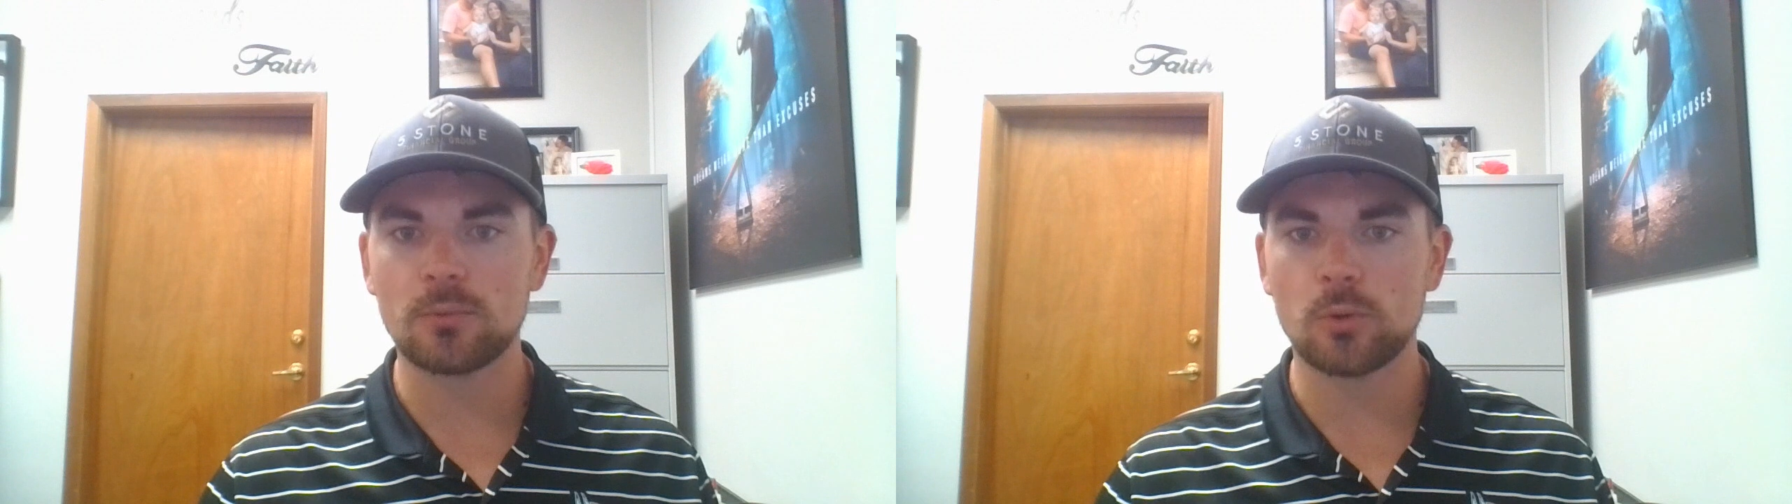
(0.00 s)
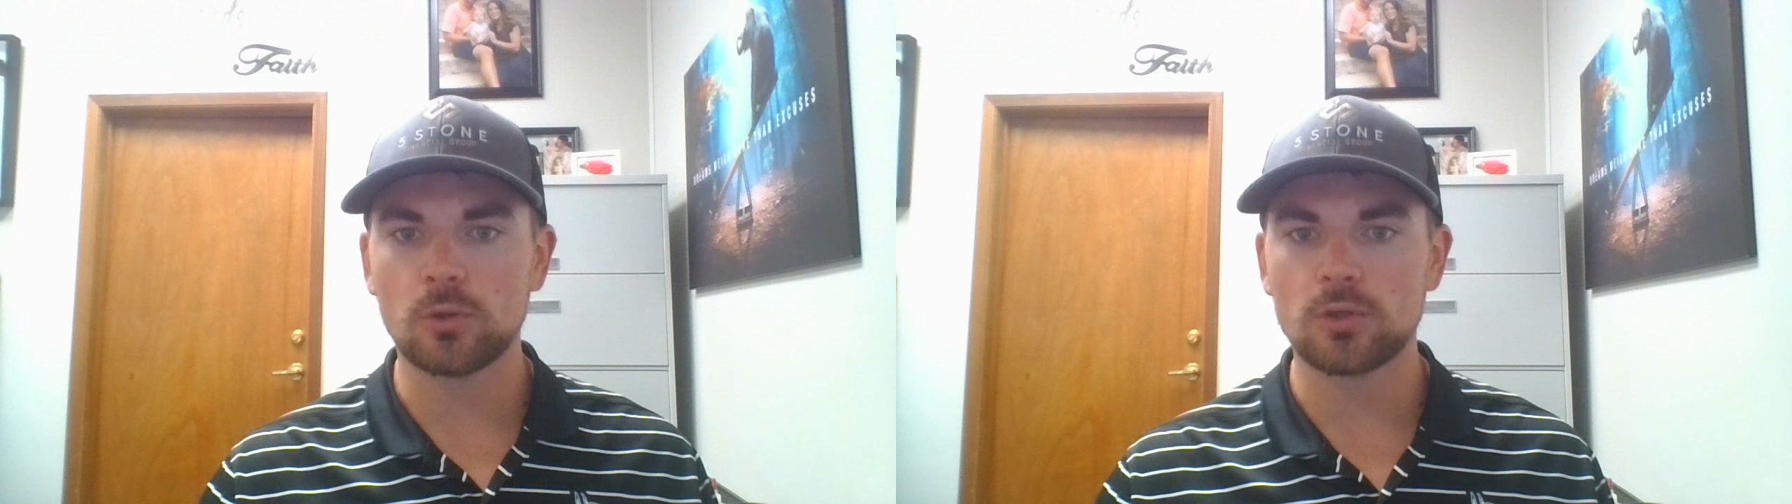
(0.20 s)

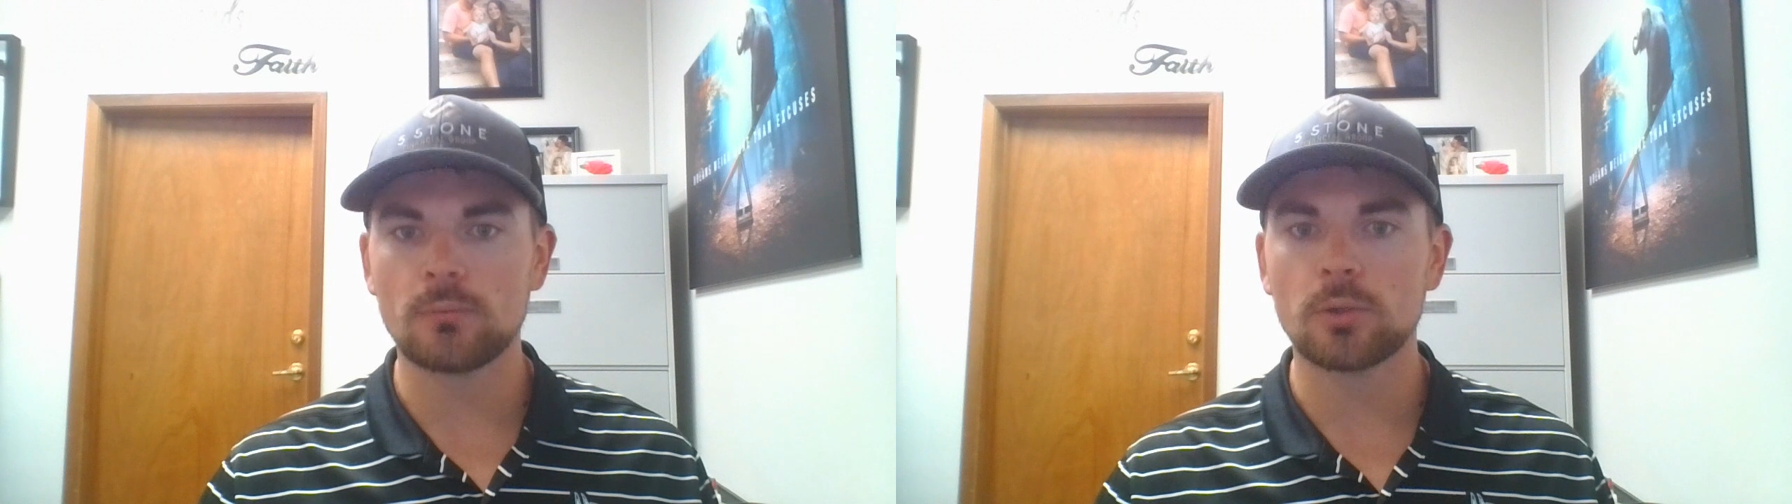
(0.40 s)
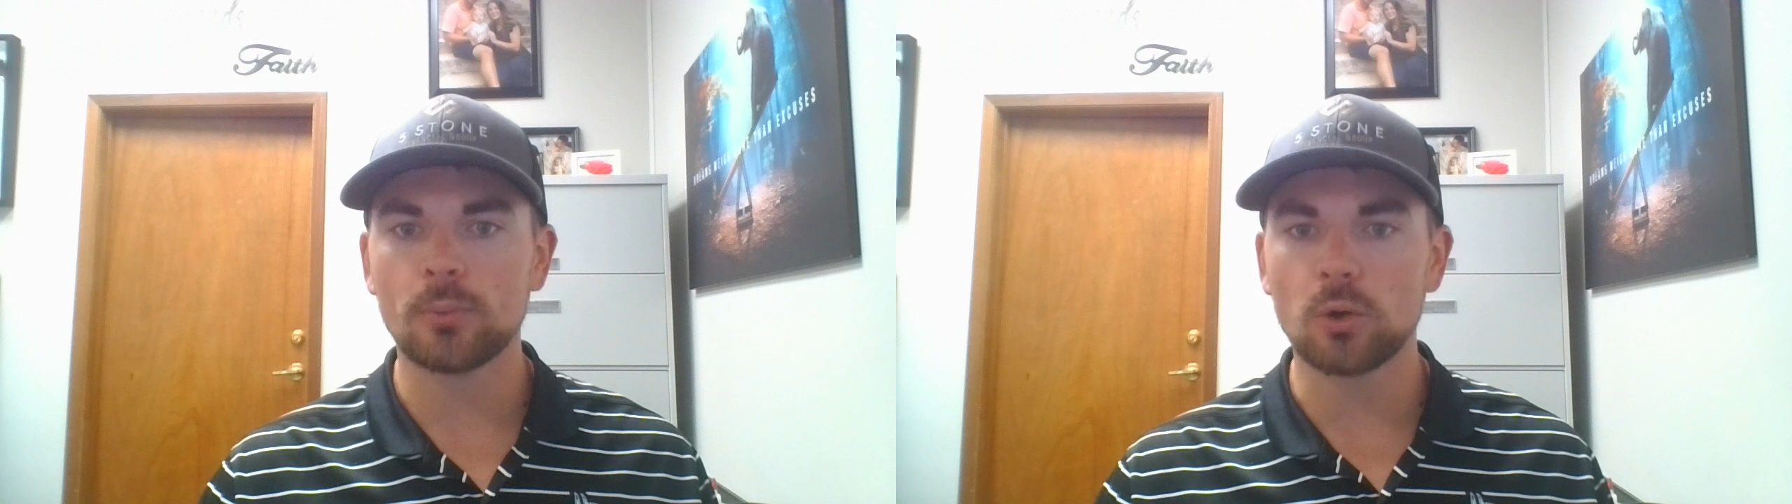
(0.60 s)

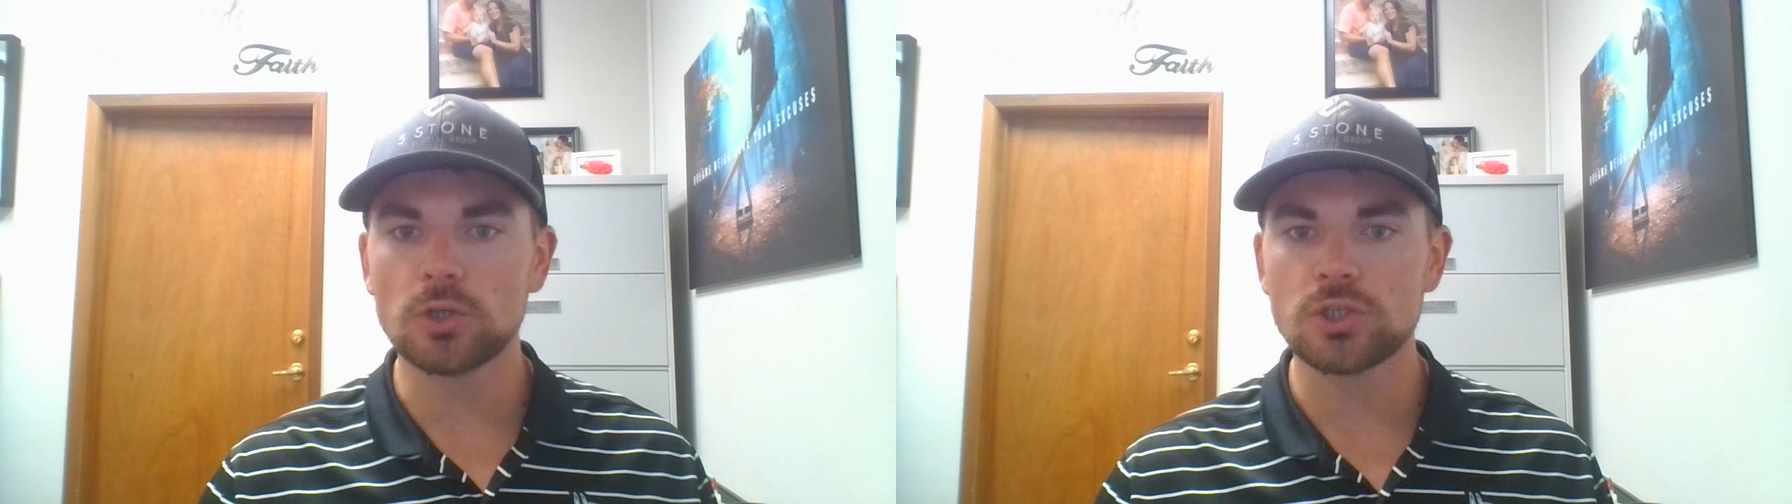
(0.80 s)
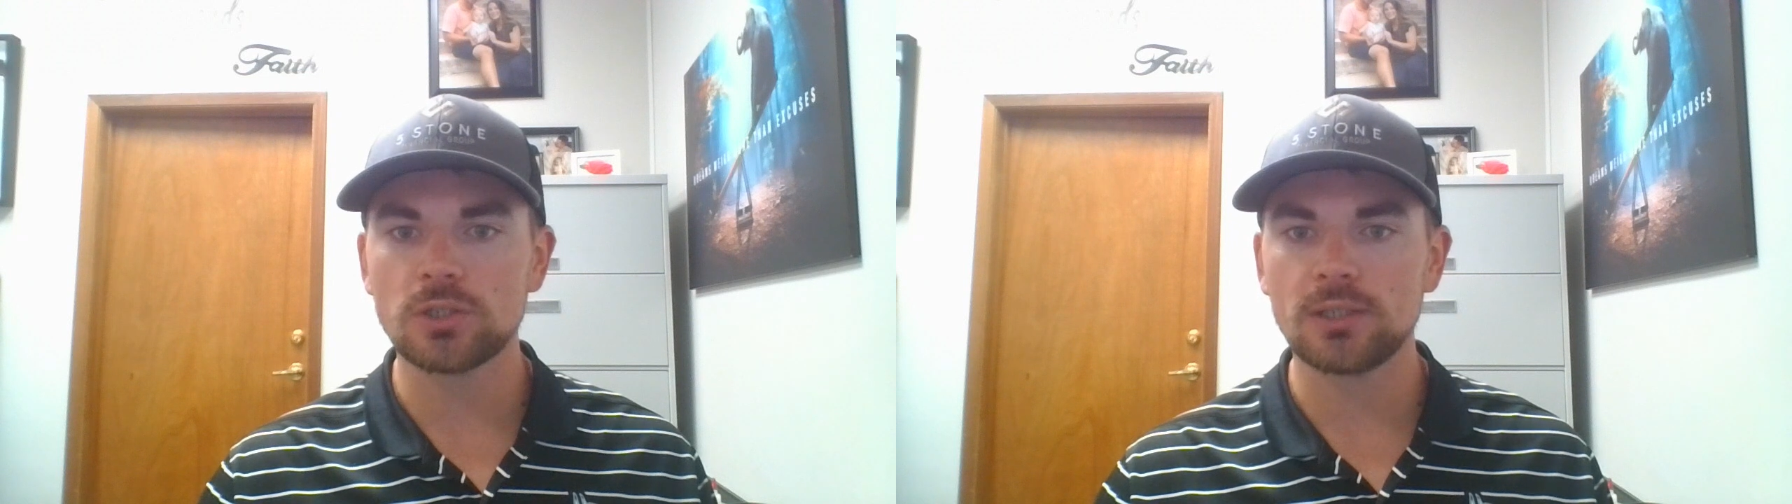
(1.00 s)

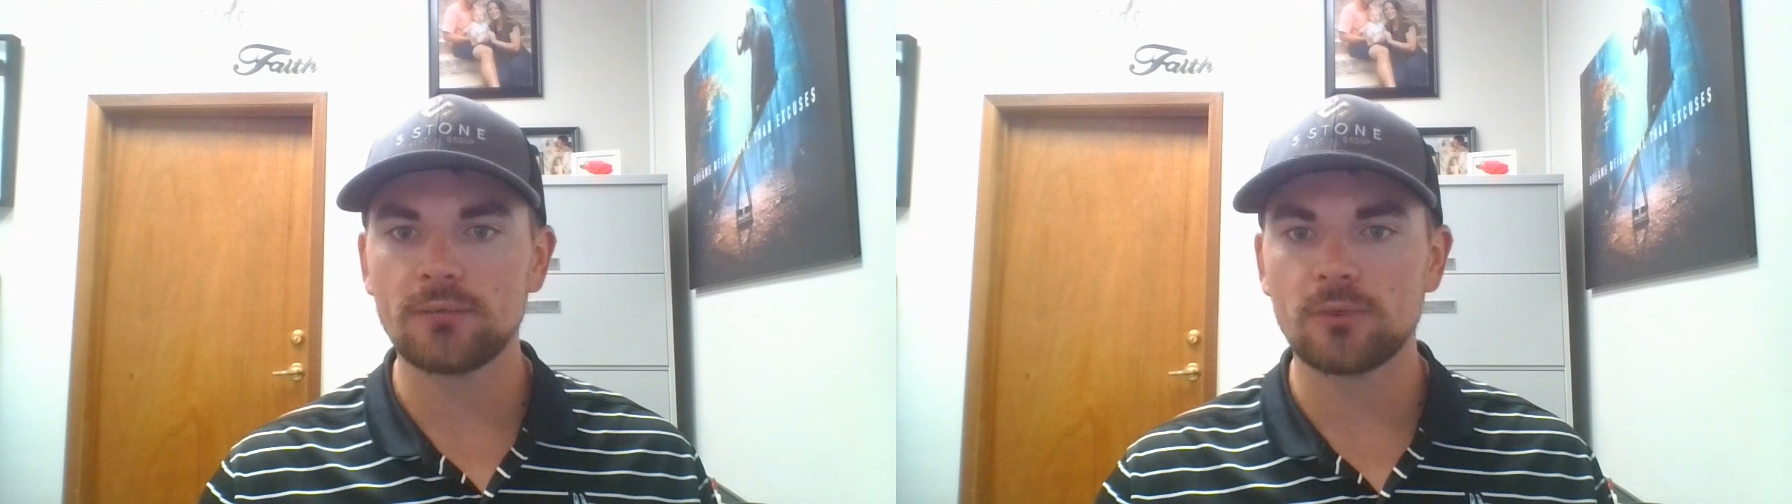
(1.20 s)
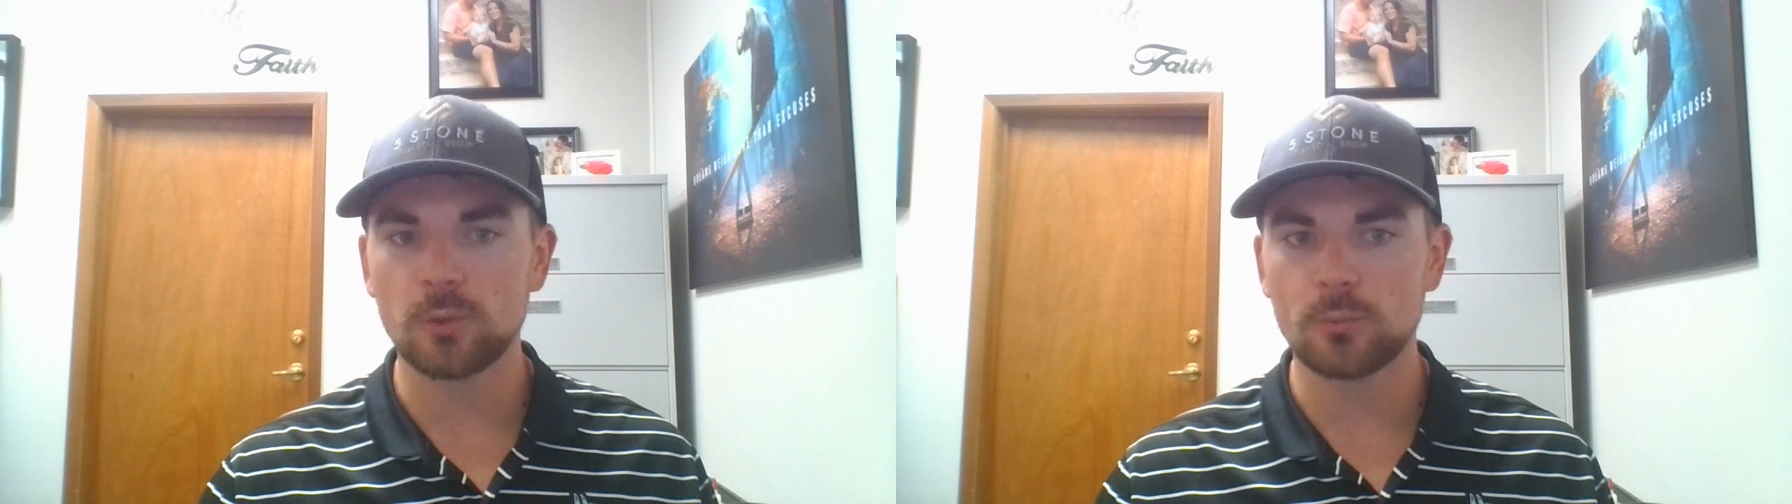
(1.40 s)
proportionally
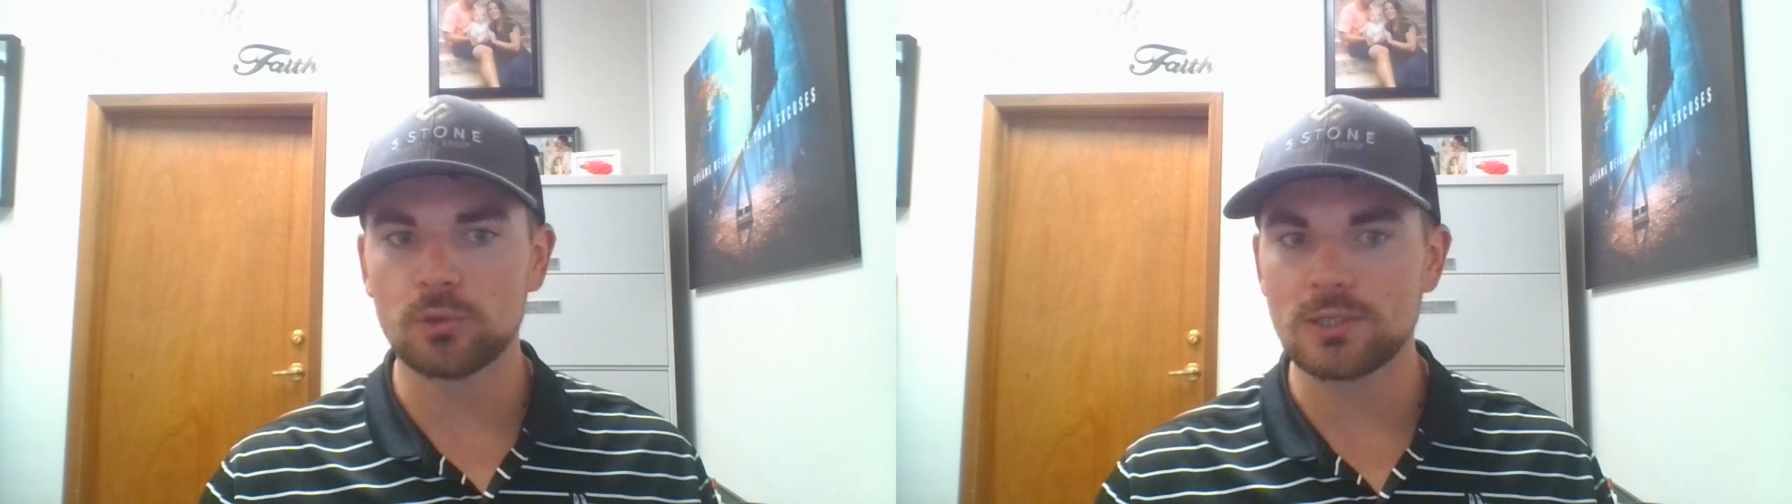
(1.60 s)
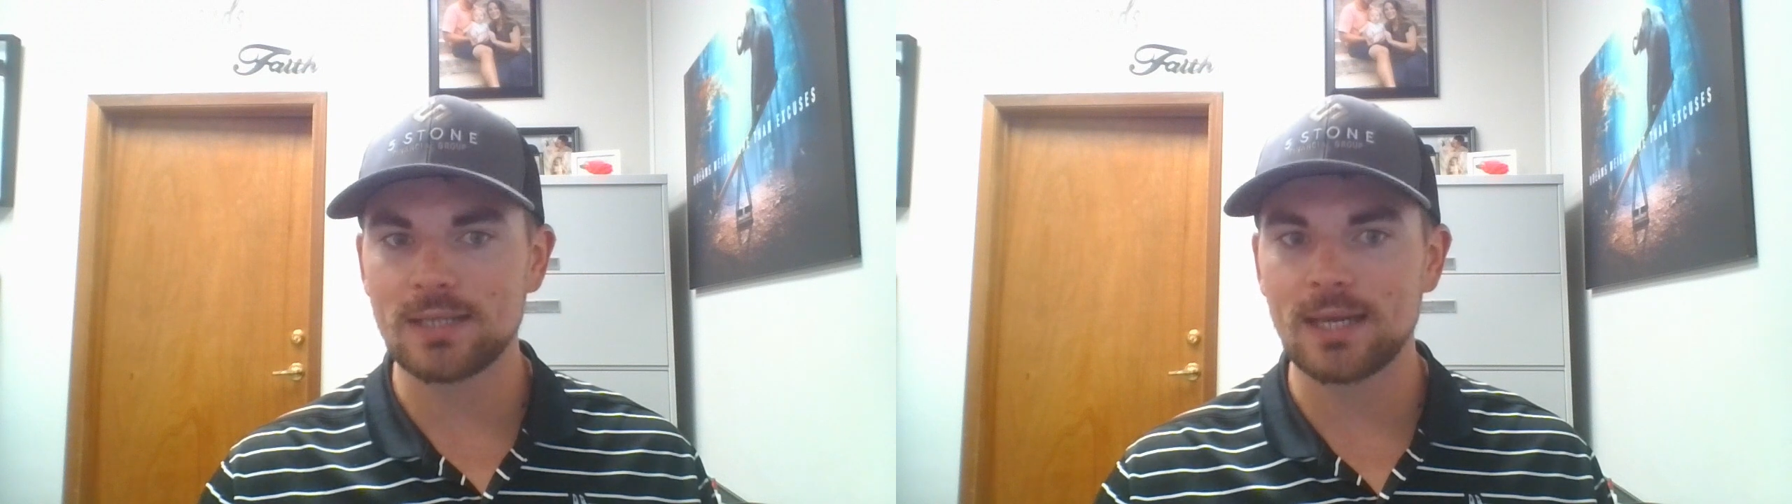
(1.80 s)
from your
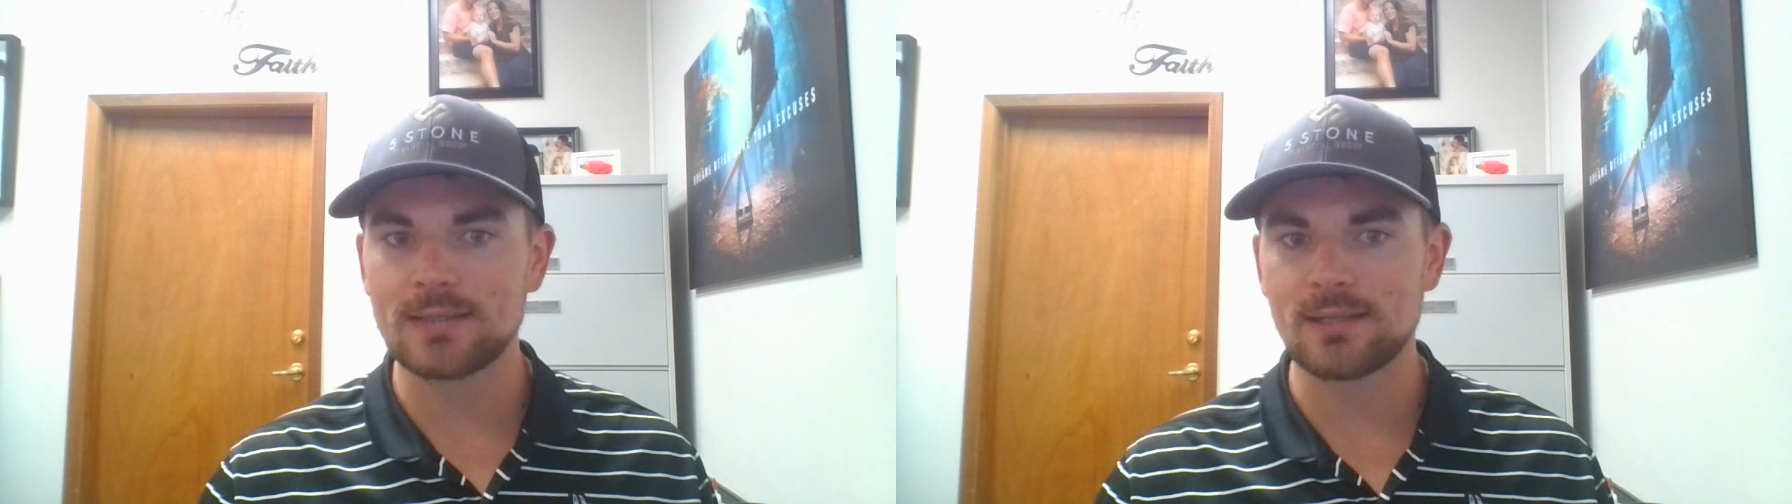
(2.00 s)
pre tax